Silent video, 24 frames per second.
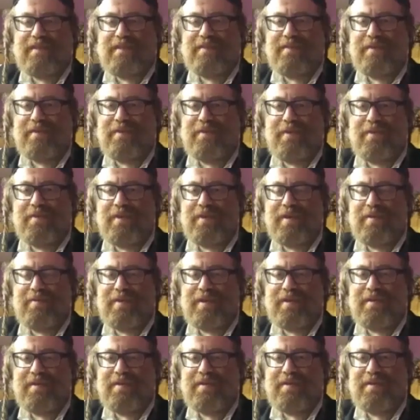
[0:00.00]
meat? What, what do you
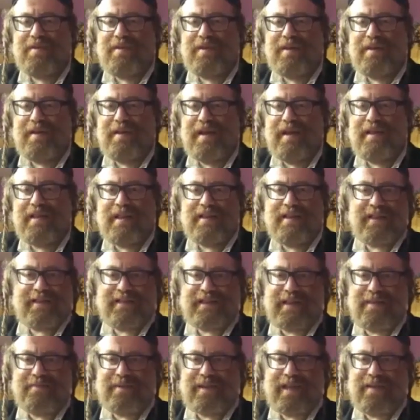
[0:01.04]
mean? And at the
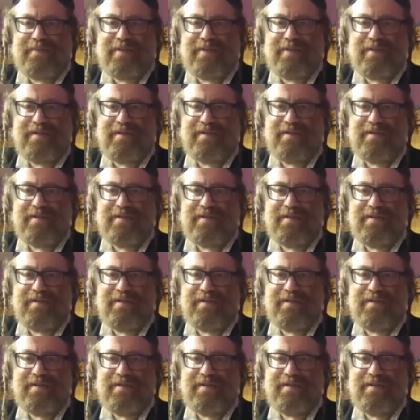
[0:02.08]
I same